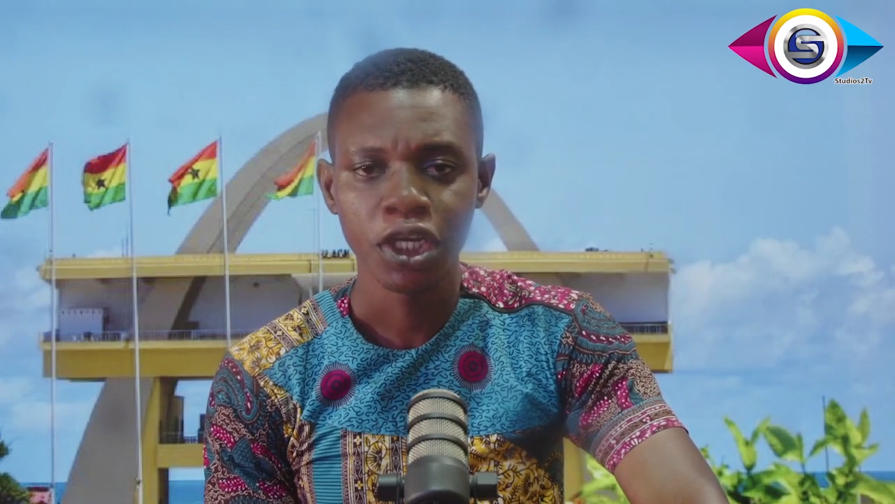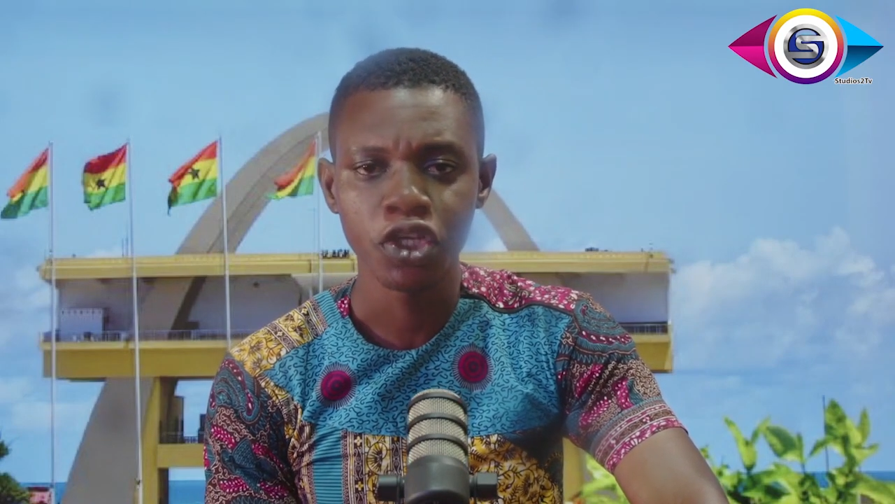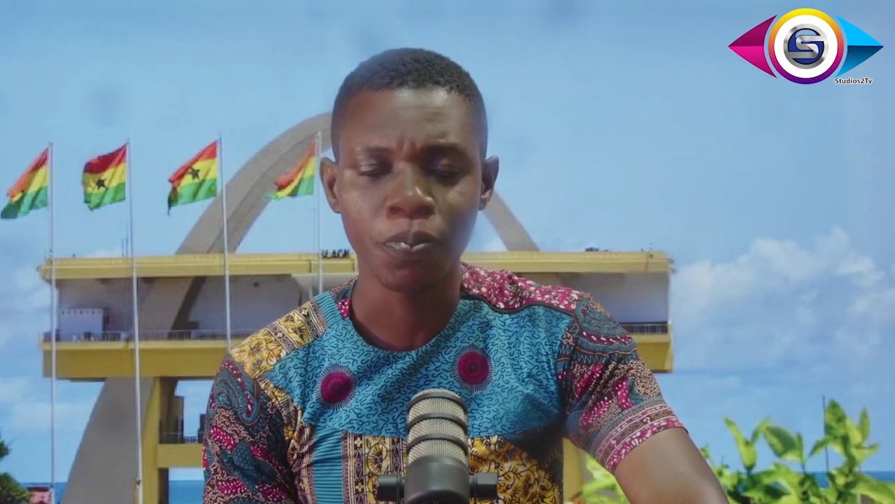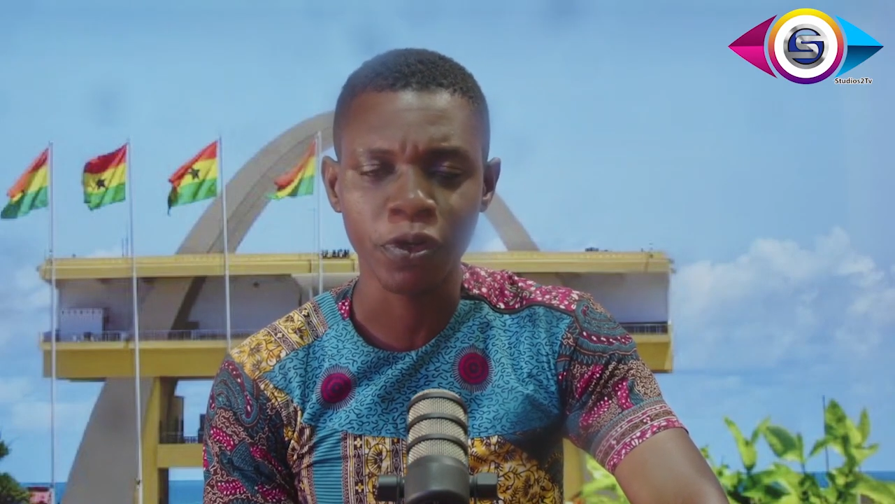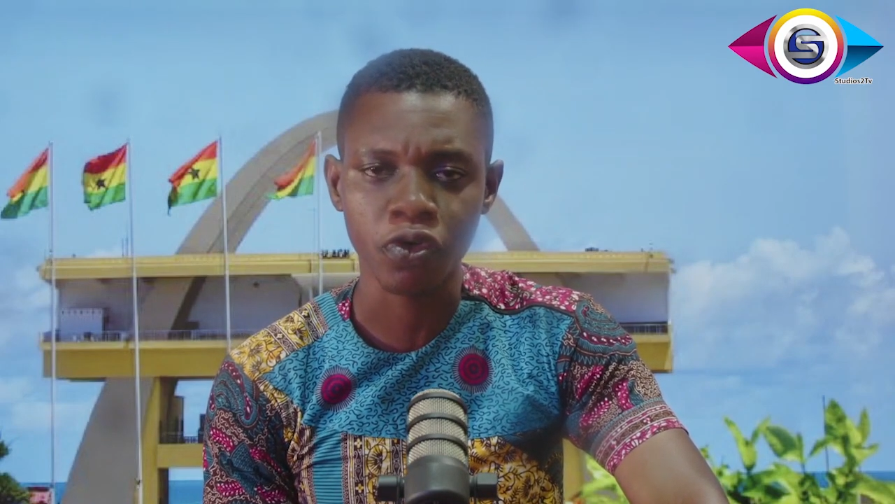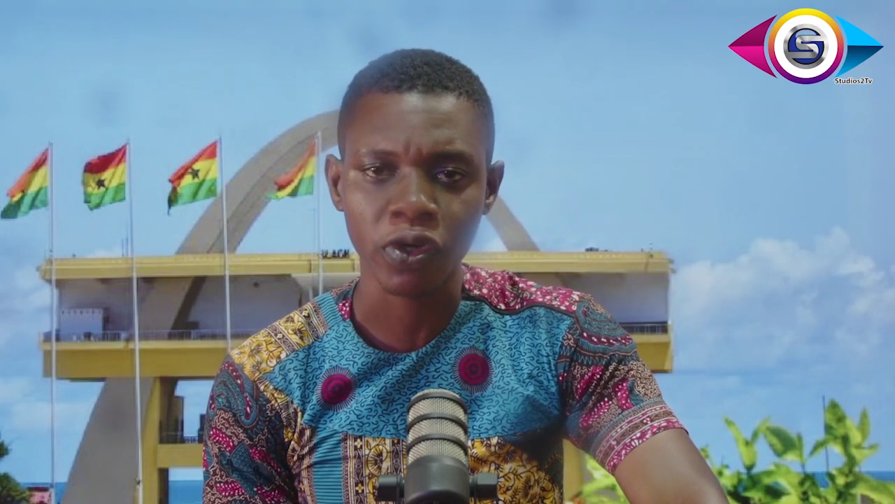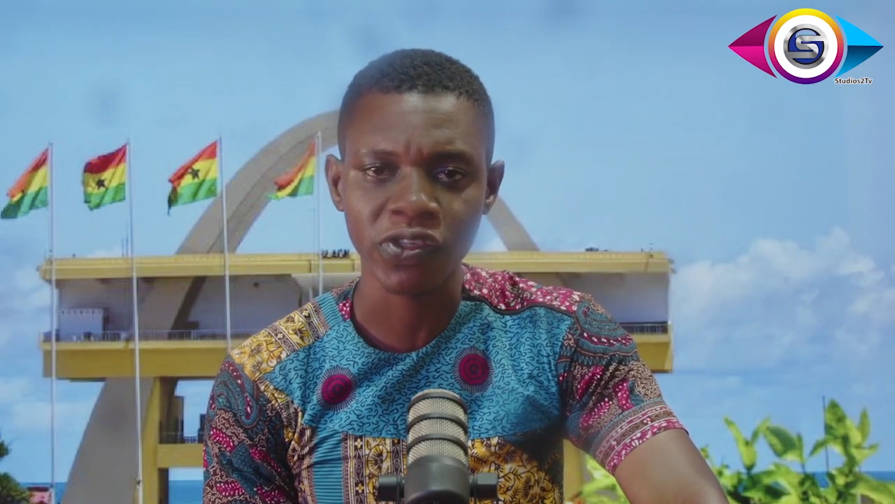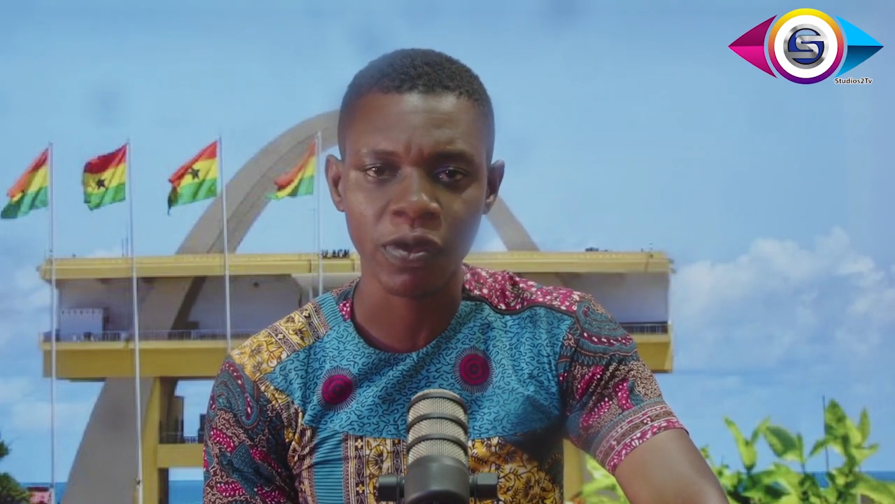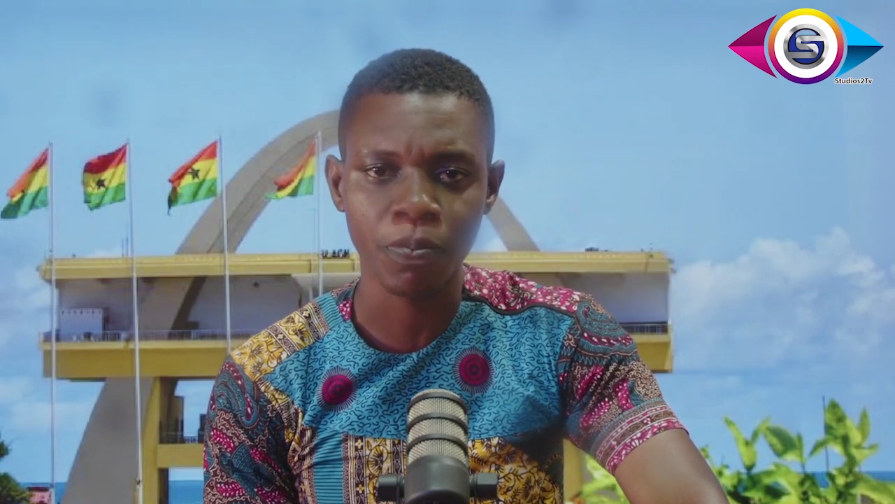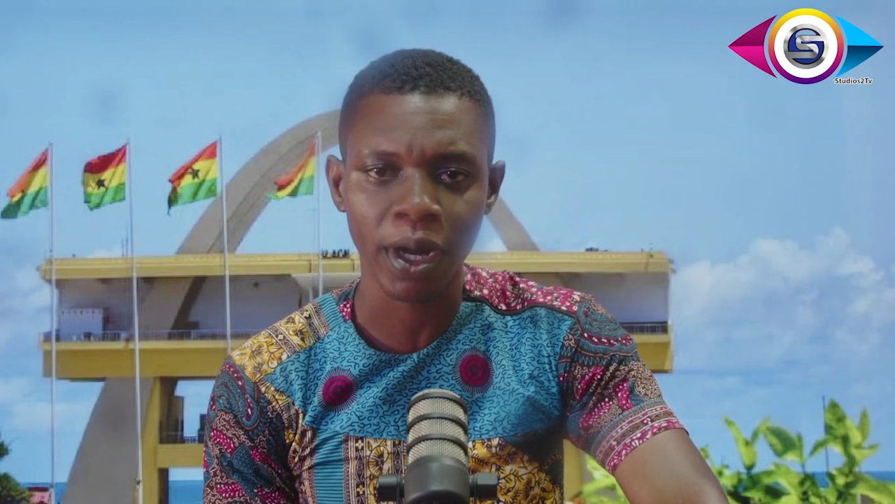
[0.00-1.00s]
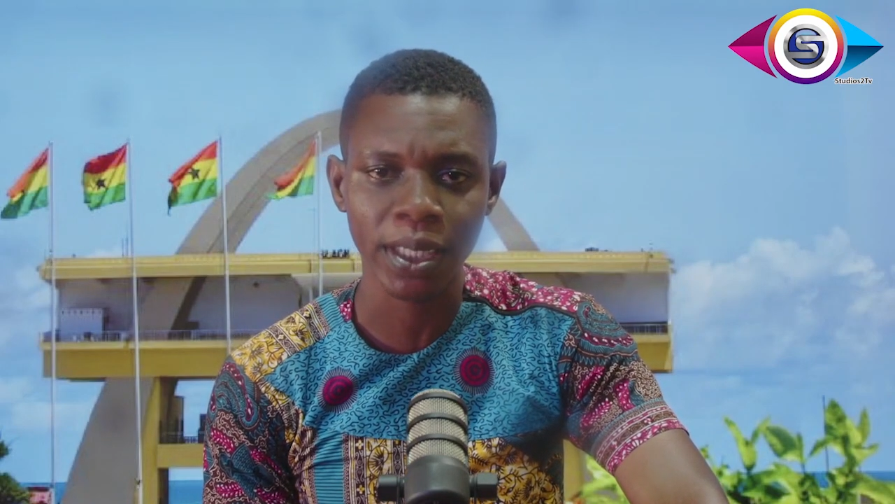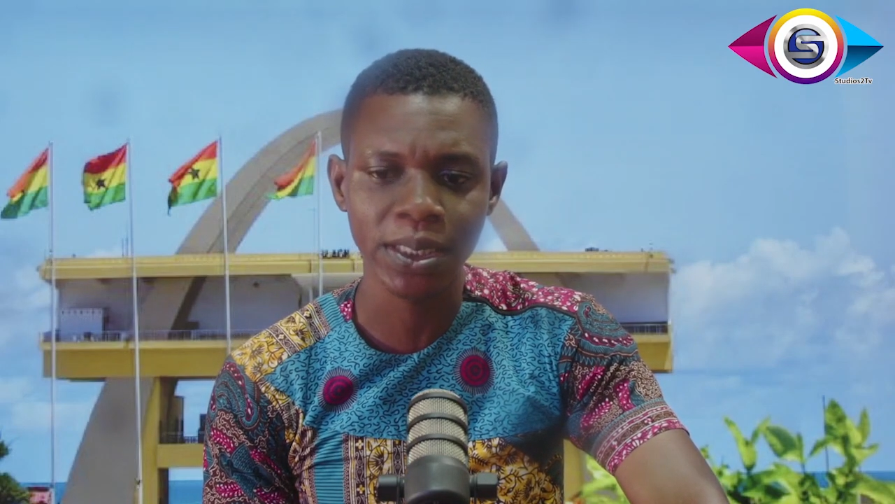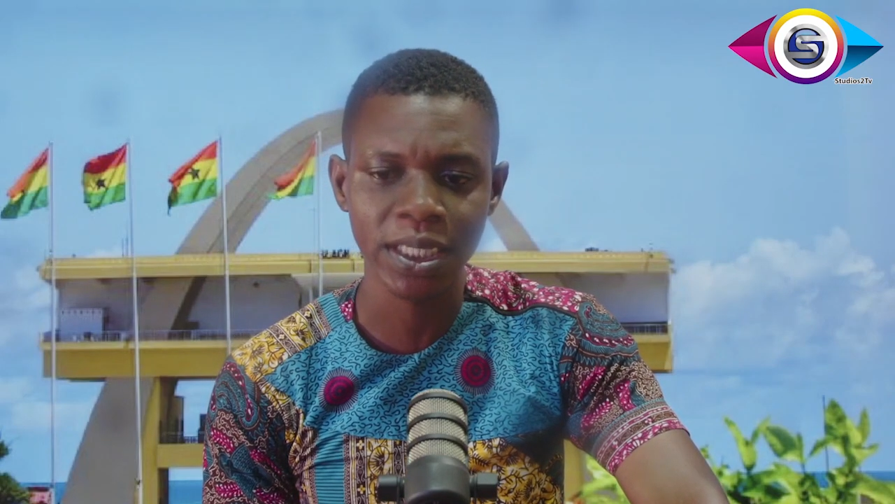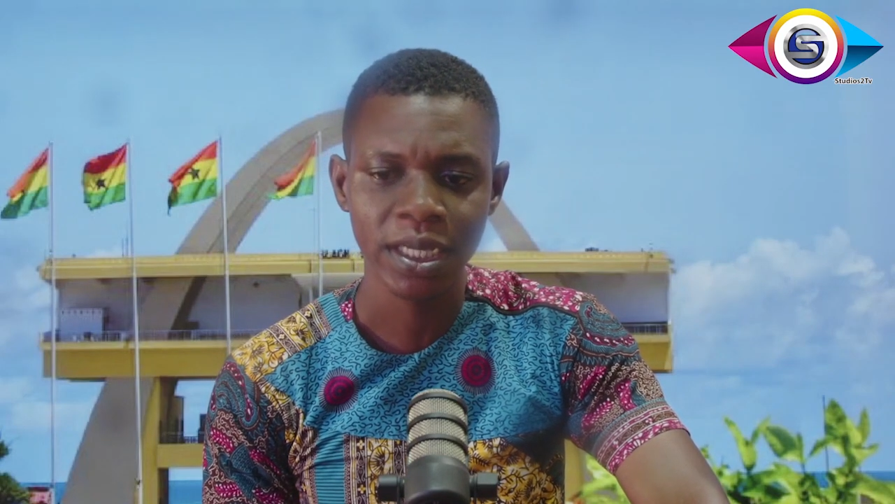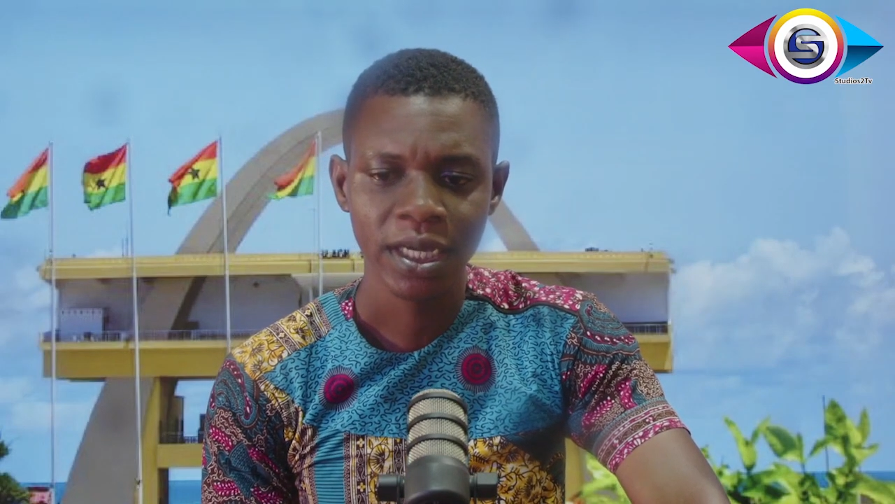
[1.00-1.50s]
New Patriotic
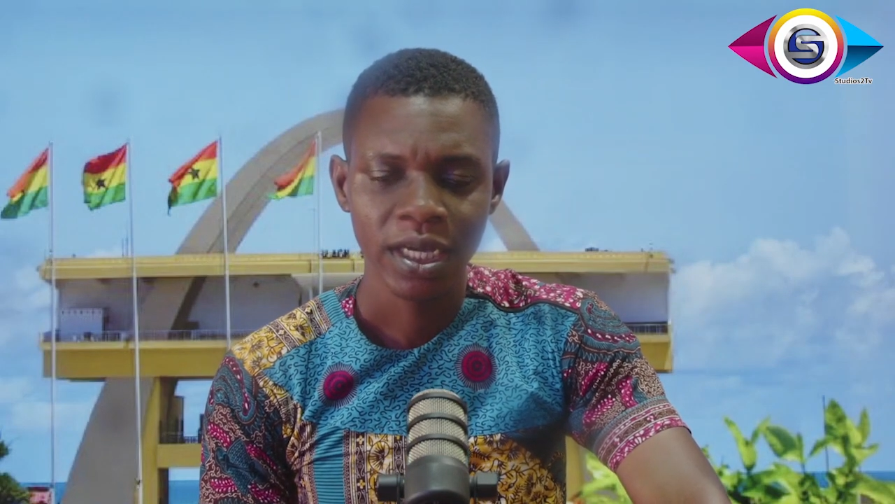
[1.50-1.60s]
Party.